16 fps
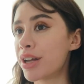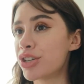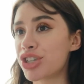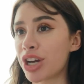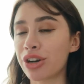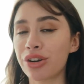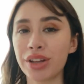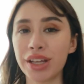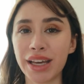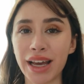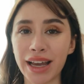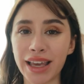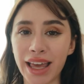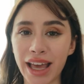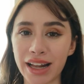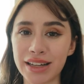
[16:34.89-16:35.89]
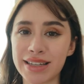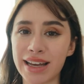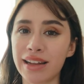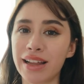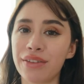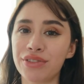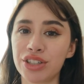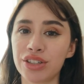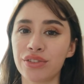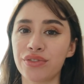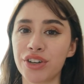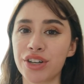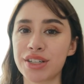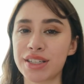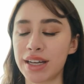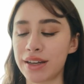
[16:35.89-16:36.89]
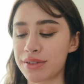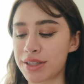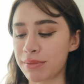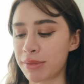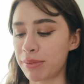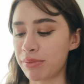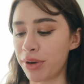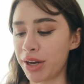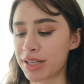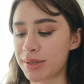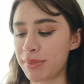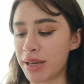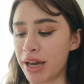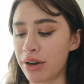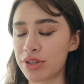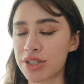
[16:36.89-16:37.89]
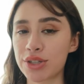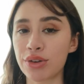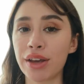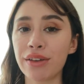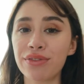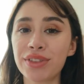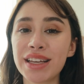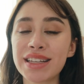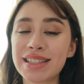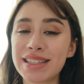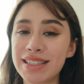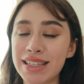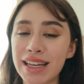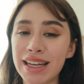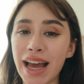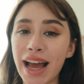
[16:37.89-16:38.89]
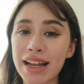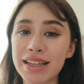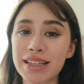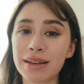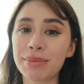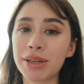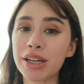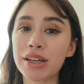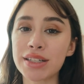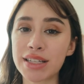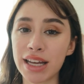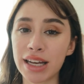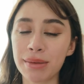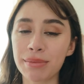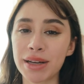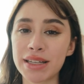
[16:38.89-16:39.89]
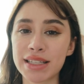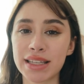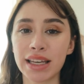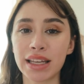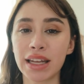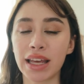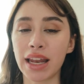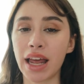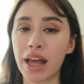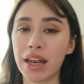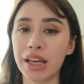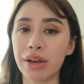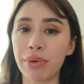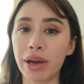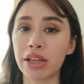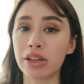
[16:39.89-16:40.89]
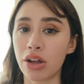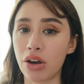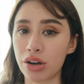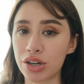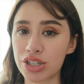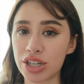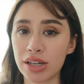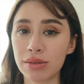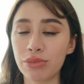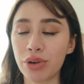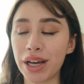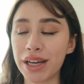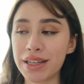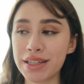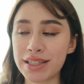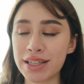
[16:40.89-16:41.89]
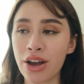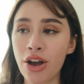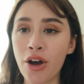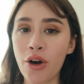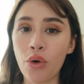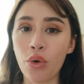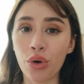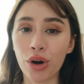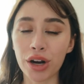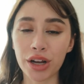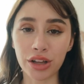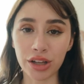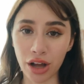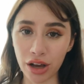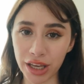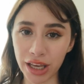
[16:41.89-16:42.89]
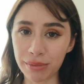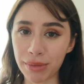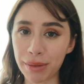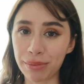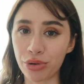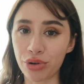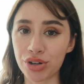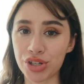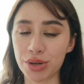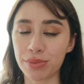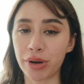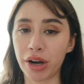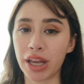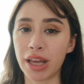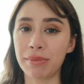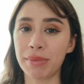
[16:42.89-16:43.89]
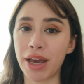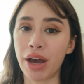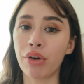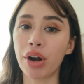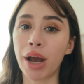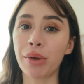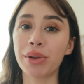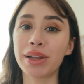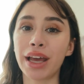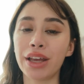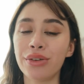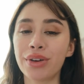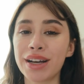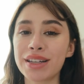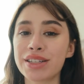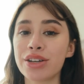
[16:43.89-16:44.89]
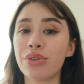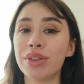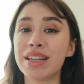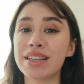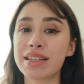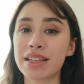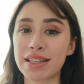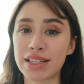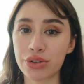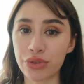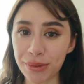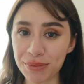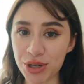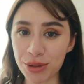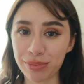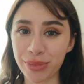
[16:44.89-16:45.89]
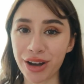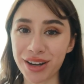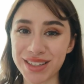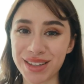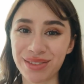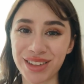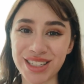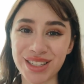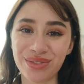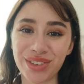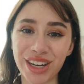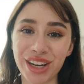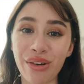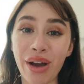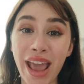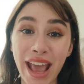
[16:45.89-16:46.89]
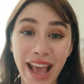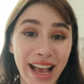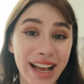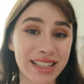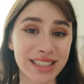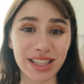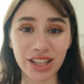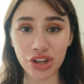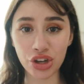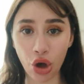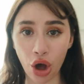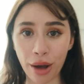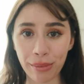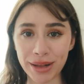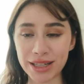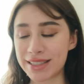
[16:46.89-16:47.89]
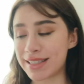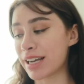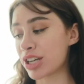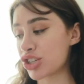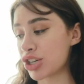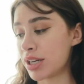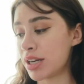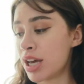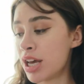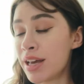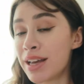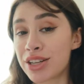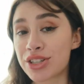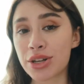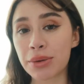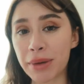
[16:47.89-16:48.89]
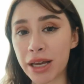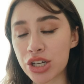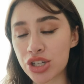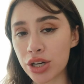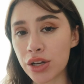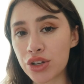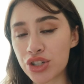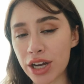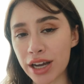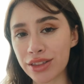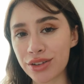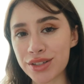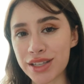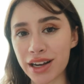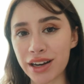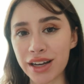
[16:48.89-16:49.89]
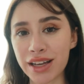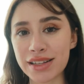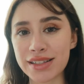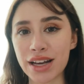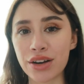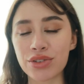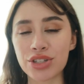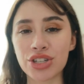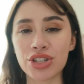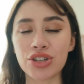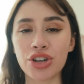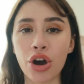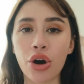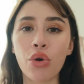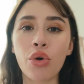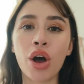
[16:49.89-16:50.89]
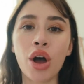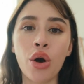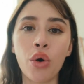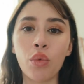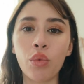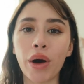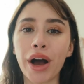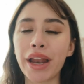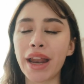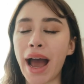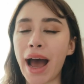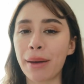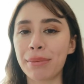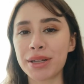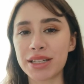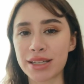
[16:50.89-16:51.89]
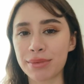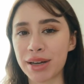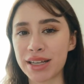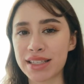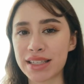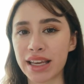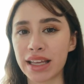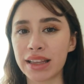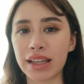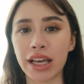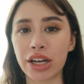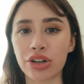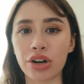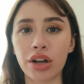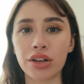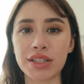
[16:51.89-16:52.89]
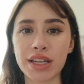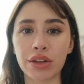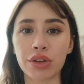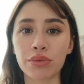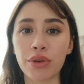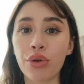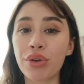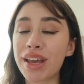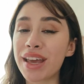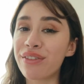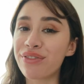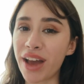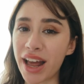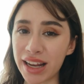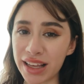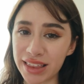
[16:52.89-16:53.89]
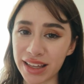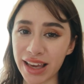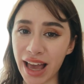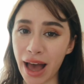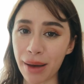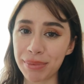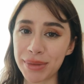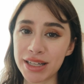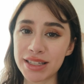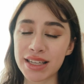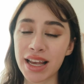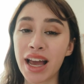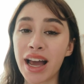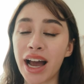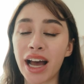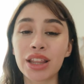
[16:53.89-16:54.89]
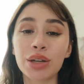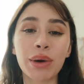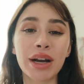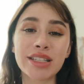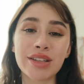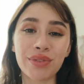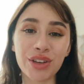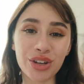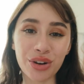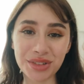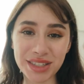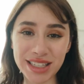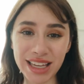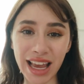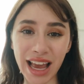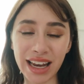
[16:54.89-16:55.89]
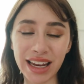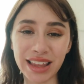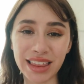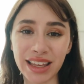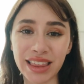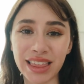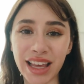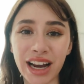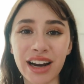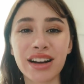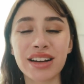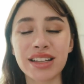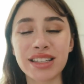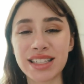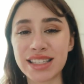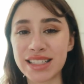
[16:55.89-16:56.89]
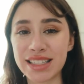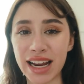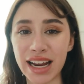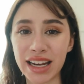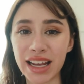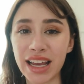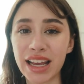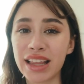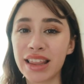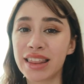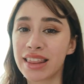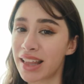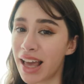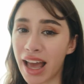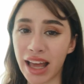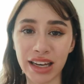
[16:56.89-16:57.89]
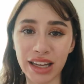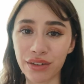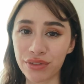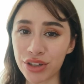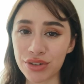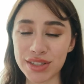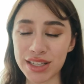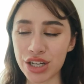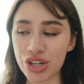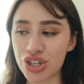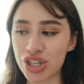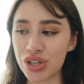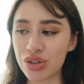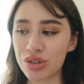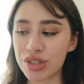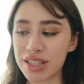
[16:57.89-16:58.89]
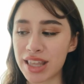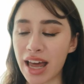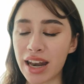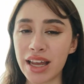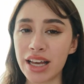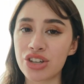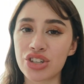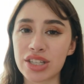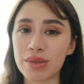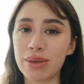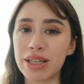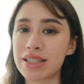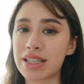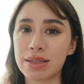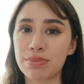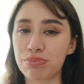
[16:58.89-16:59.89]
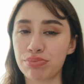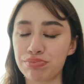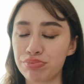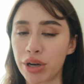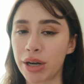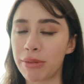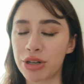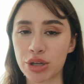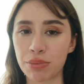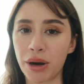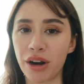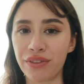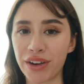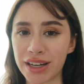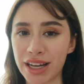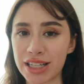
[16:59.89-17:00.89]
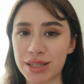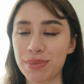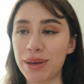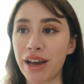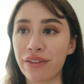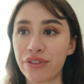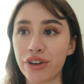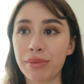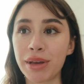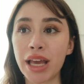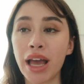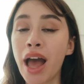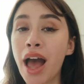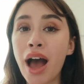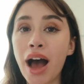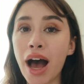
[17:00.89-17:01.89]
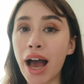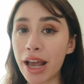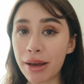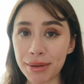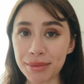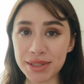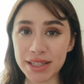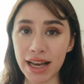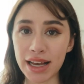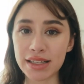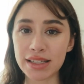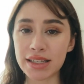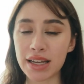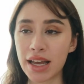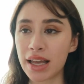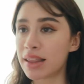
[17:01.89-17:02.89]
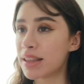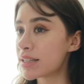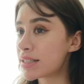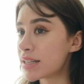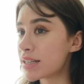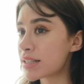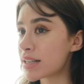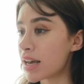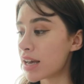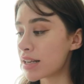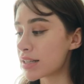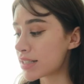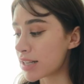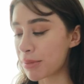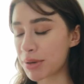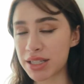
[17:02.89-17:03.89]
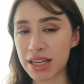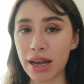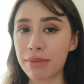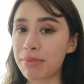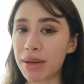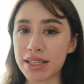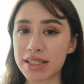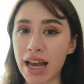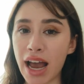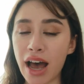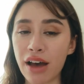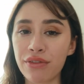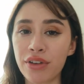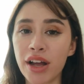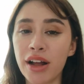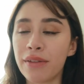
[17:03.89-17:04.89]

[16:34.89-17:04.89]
Generally, I can't tell after the first day if something breaks me out. So if this did end up irritating my skin in any way long-term wise, or clogging my pores or breaking me out, I will let you guys know in the description box of this video and in the comment section. So make sure you check those areas out to know what happened to my skin later on down the road, if anything happened. Otherwise, if you don't see anything there stating any of those issues, then it just means it's pretty much a perfect SPF for me. I am obsessed. This is a summertime must-have.